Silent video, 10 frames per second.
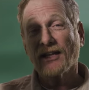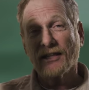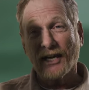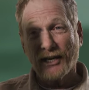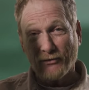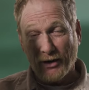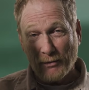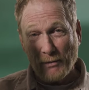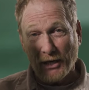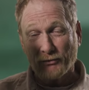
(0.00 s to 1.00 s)
Thank you
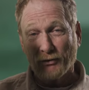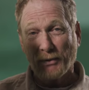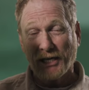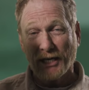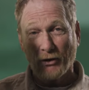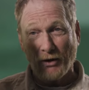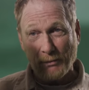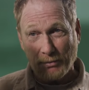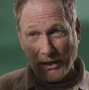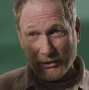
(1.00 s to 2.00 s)
very much for being a
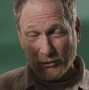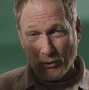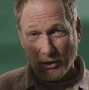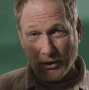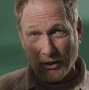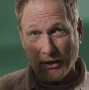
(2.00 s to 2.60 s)
great place to work